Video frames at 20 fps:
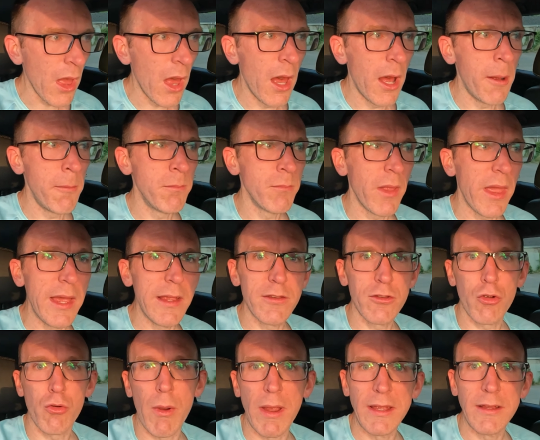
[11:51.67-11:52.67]
um,
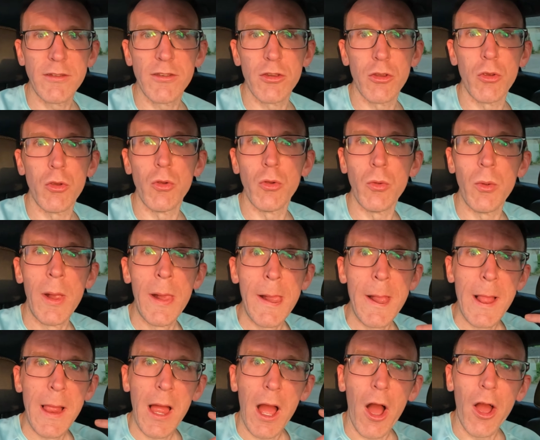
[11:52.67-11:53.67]
it's great to,
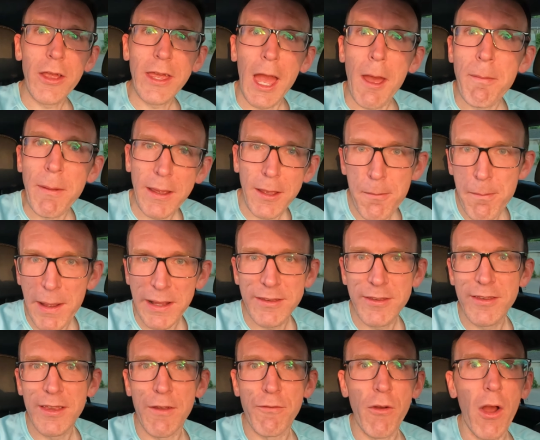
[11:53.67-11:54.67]
I get a bit
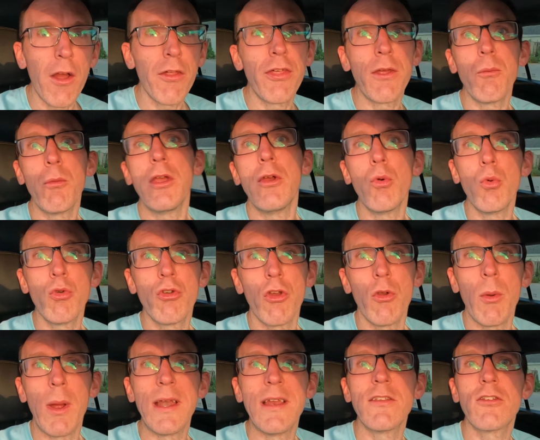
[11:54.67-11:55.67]
competitive. I think we all
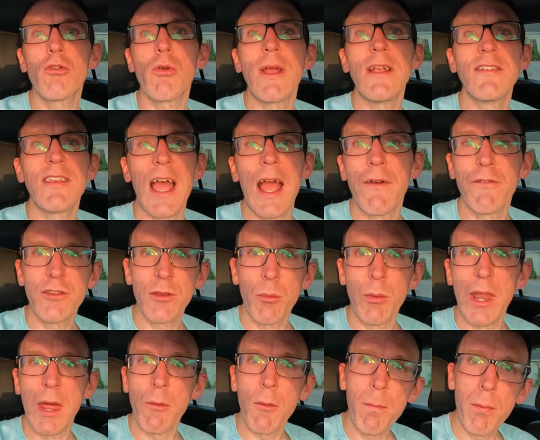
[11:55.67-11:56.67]
do. And it's great to have
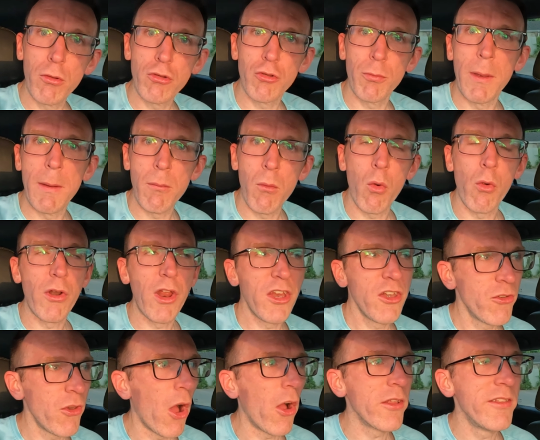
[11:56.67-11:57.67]
someone there. We push a bit more.
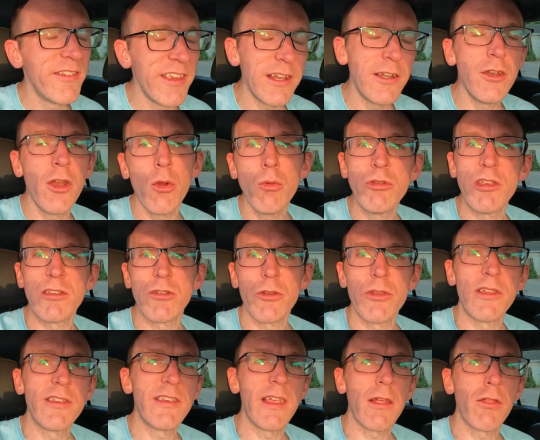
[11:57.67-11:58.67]
And I, I did notice
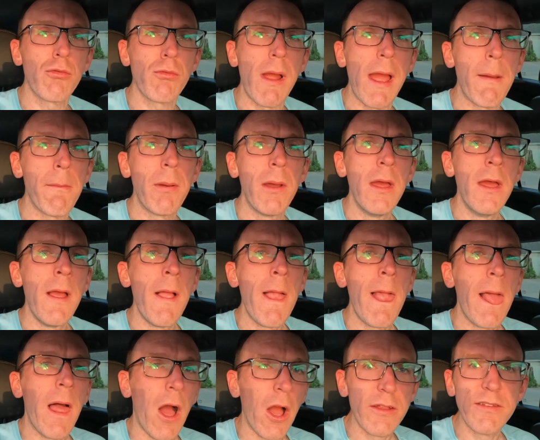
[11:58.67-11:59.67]
on the sixth rep
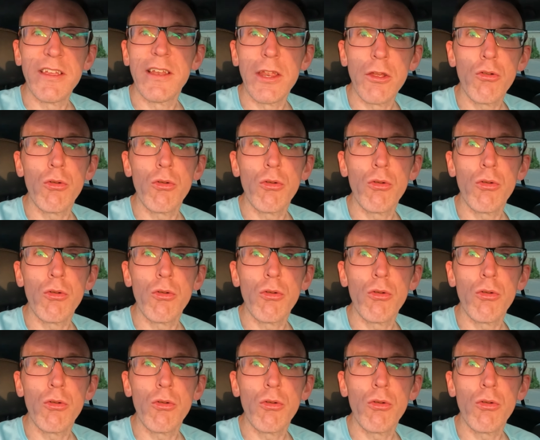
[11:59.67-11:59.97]
I did